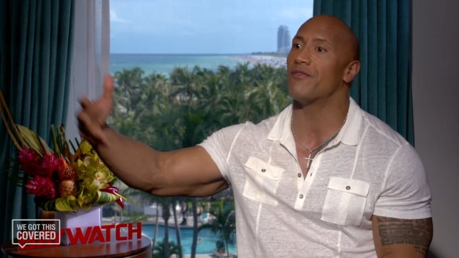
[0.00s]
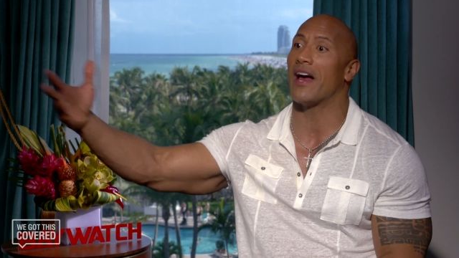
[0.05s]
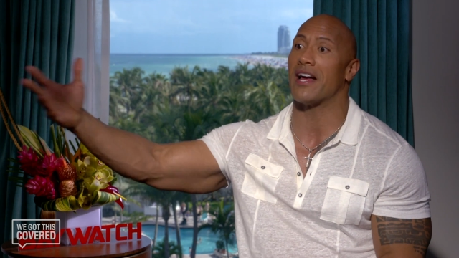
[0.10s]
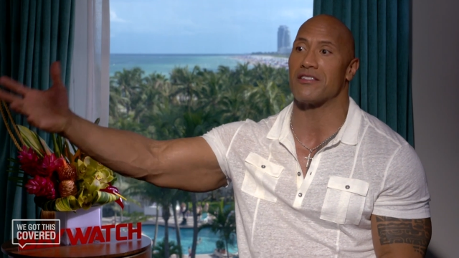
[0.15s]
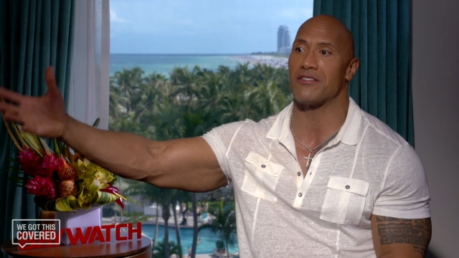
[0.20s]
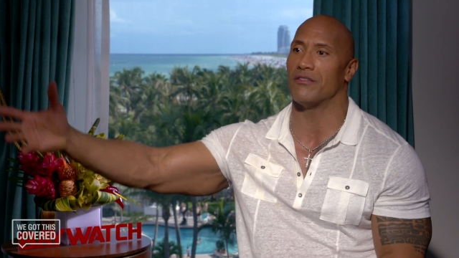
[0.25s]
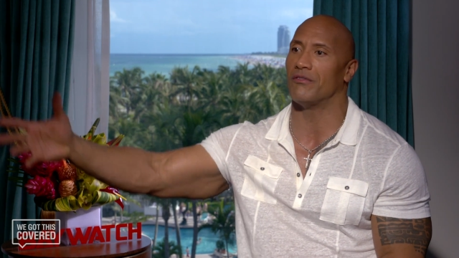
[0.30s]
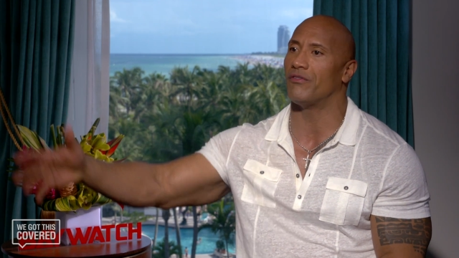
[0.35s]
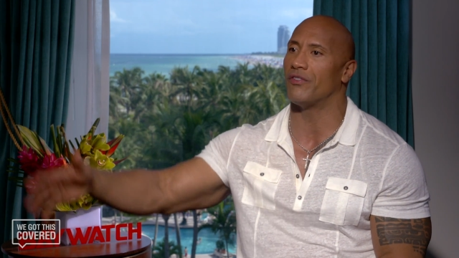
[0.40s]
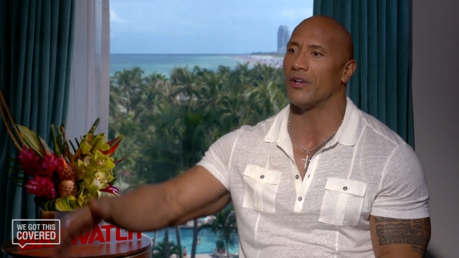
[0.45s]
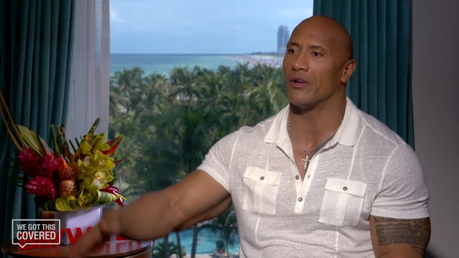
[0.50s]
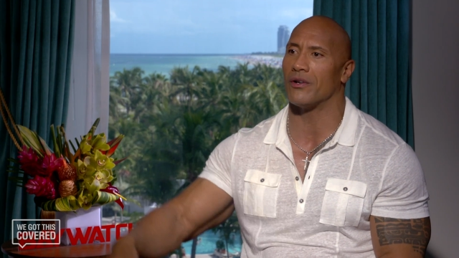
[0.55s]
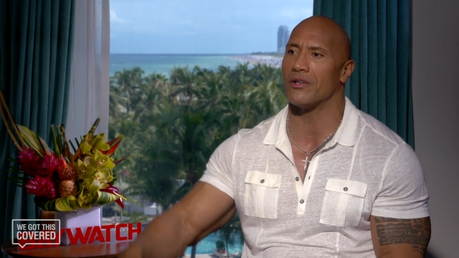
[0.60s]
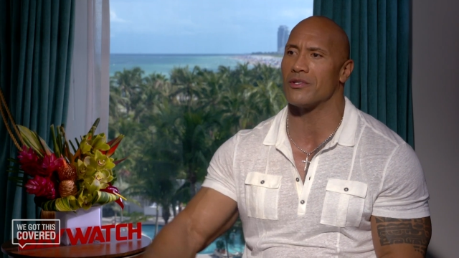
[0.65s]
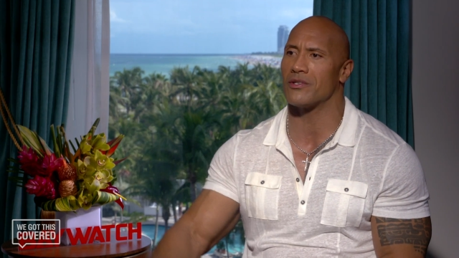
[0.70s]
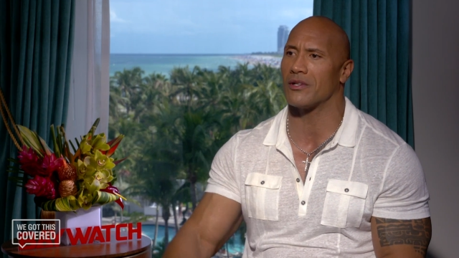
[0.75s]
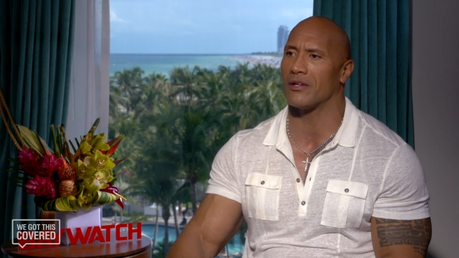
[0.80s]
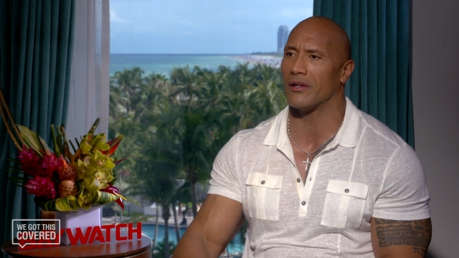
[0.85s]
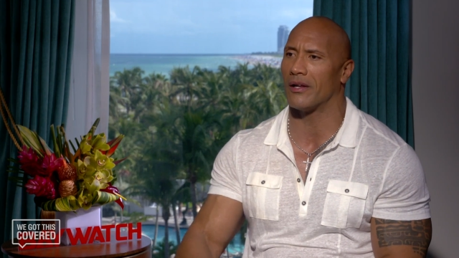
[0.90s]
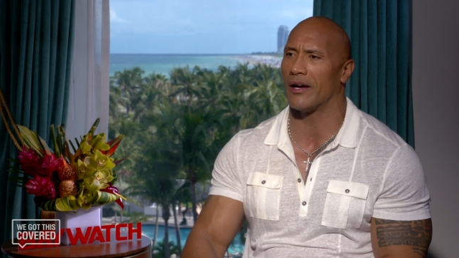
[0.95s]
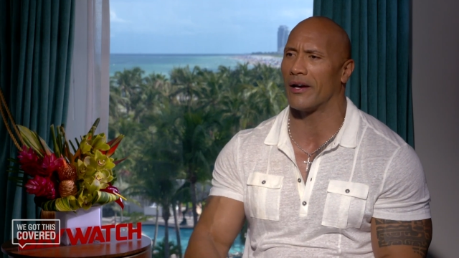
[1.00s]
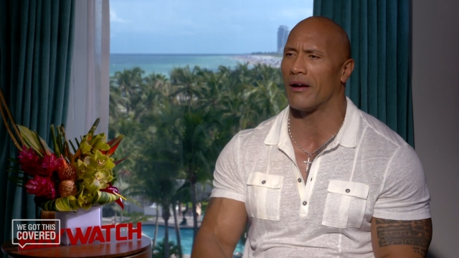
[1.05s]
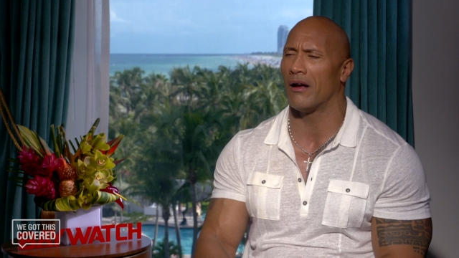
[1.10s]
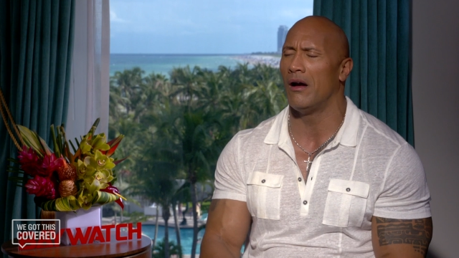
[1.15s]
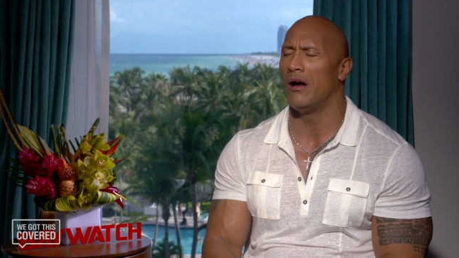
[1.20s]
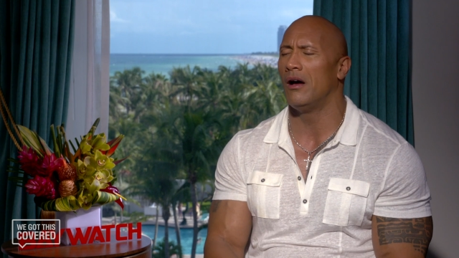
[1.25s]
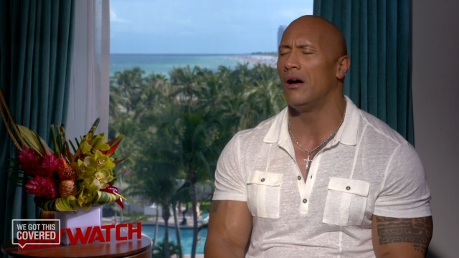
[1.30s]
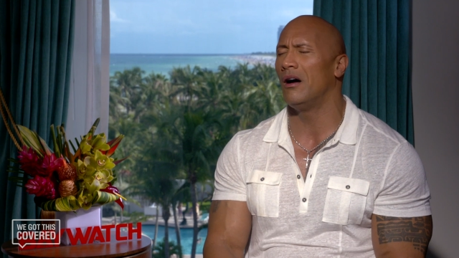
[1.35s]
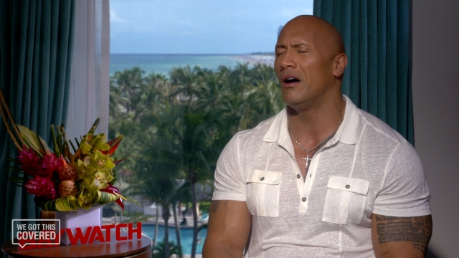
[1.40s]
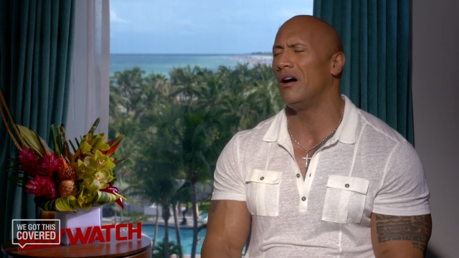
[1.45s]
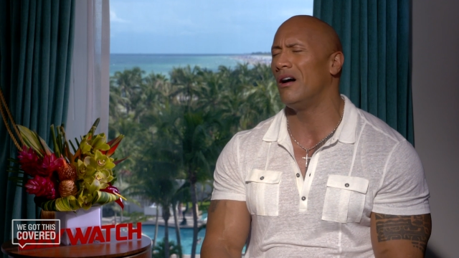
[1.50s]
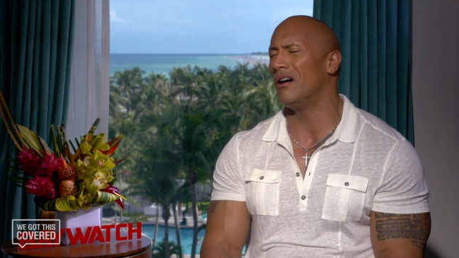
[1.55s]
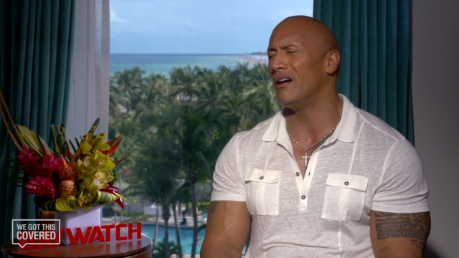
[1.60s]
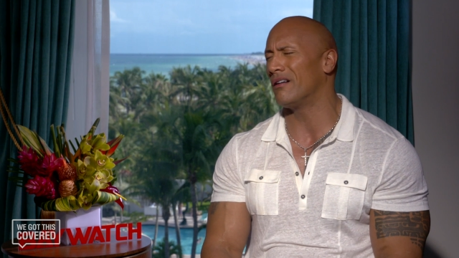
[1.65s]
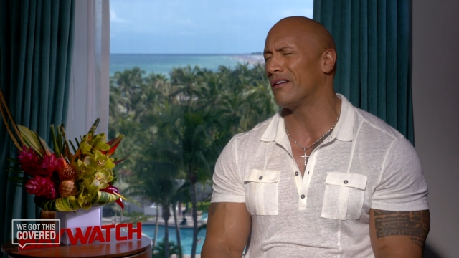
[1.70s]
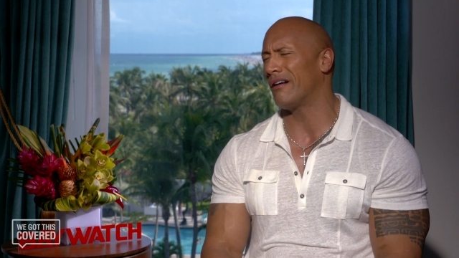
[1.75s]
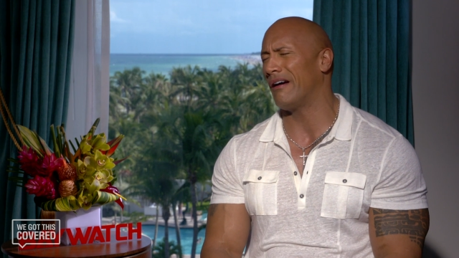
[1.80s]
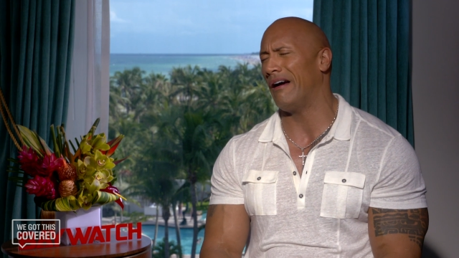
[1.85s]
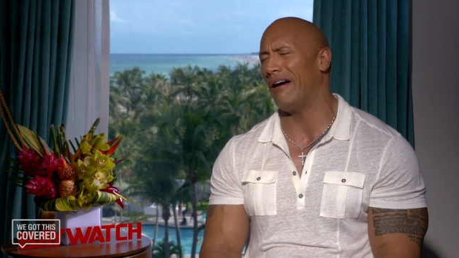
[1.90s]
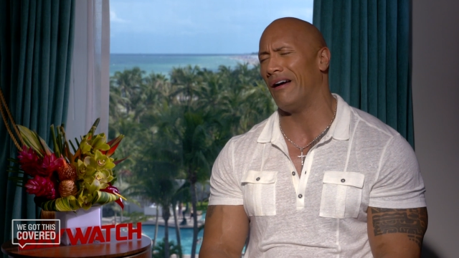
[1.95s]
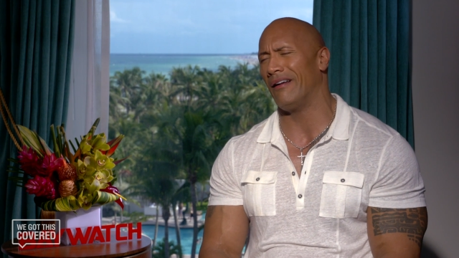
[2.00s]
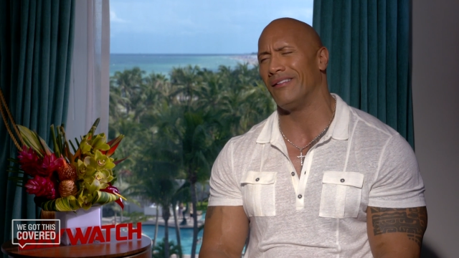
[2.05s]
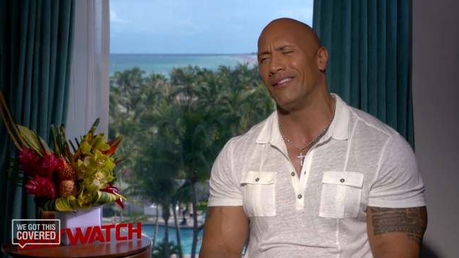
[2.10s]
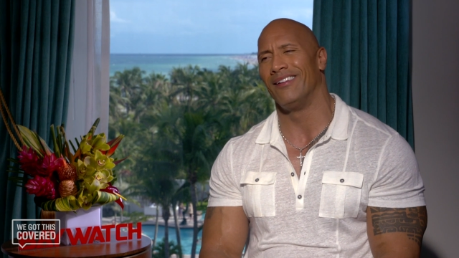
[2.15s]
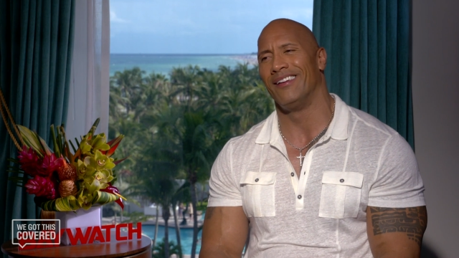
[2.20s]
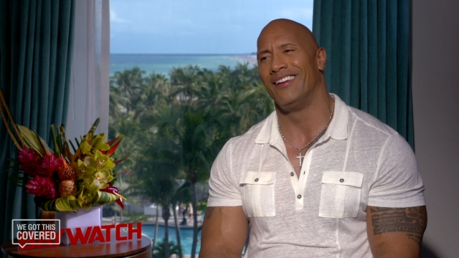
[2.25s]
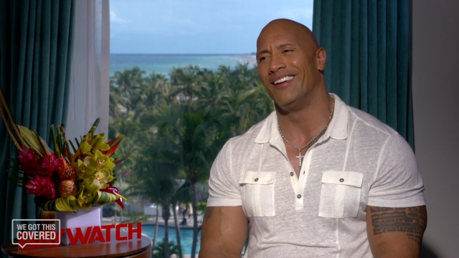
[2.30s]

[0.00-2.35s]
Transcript: Fast and Furious, they're like, oh, God,